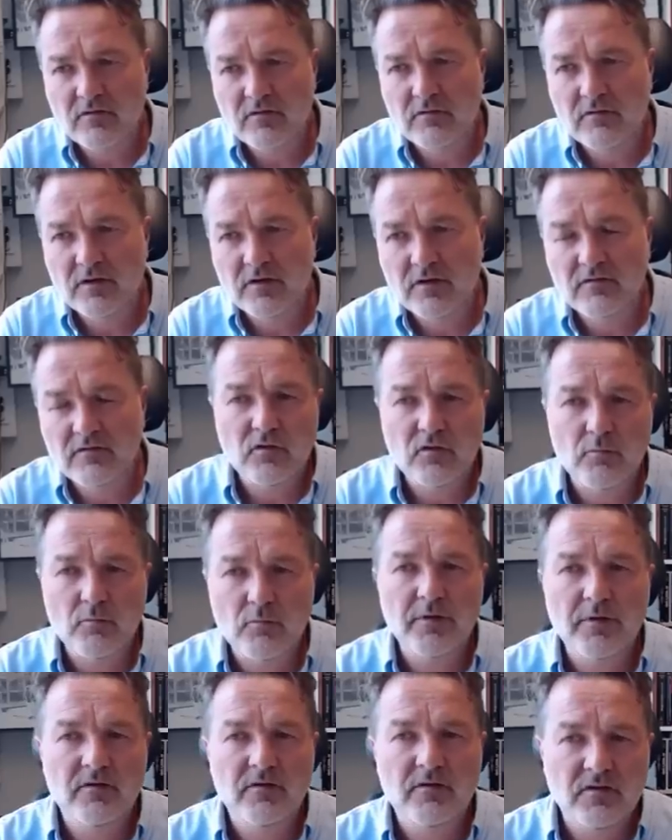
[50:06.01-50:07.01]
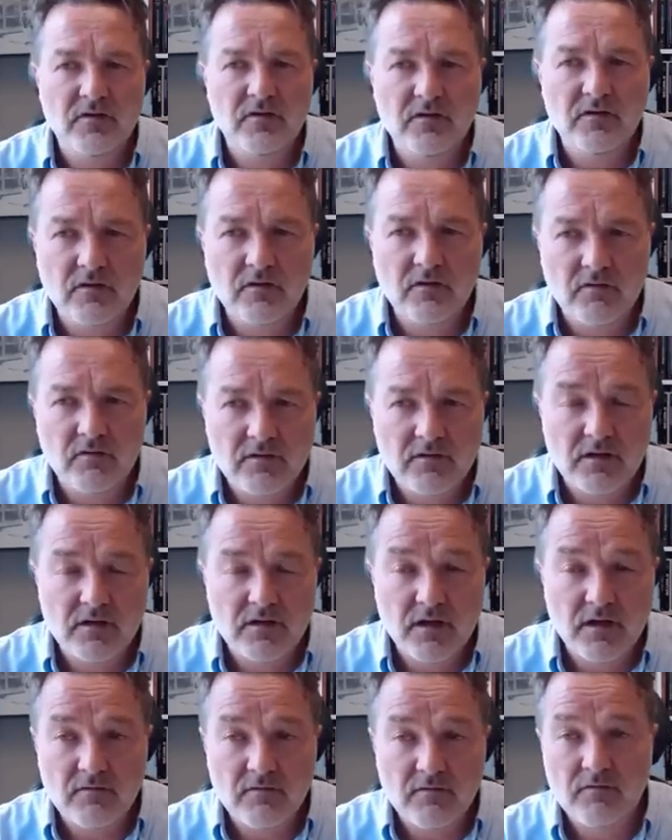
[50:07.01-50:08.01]
Is Ethiopia disintegrating
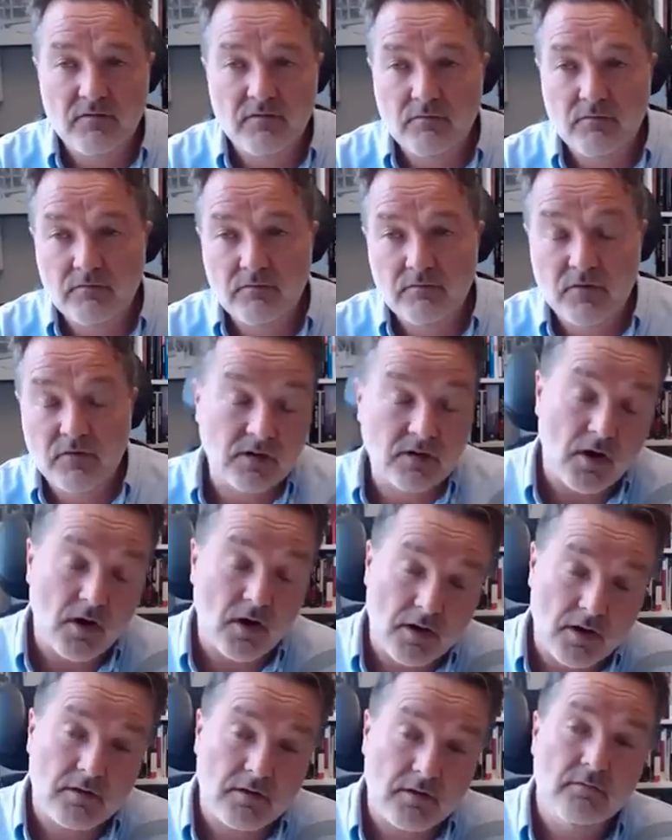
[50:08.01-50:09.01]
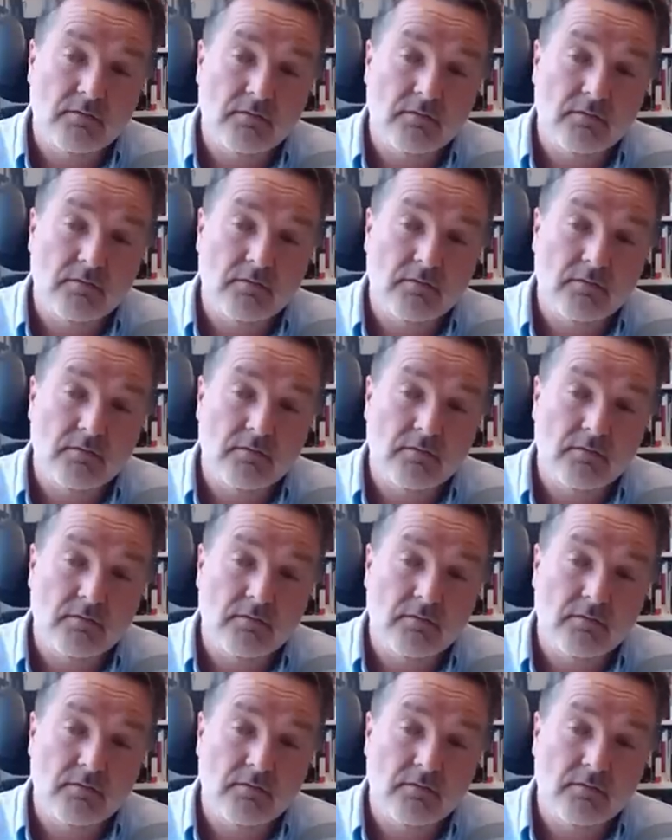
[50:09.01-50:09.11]
if Tigray